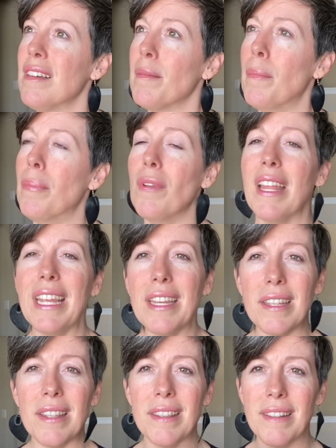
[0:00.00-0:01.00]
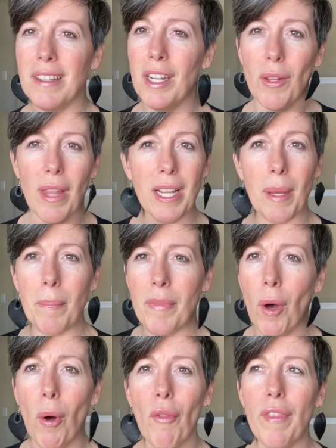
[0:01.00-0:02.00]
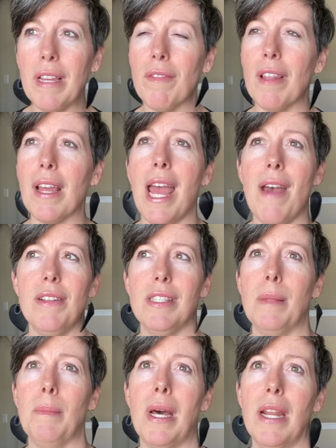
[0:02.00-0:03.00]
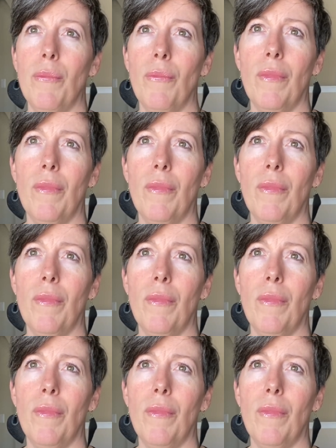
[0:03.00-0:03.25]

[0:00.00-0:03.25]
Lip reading: blanket, the whole thing of having somebody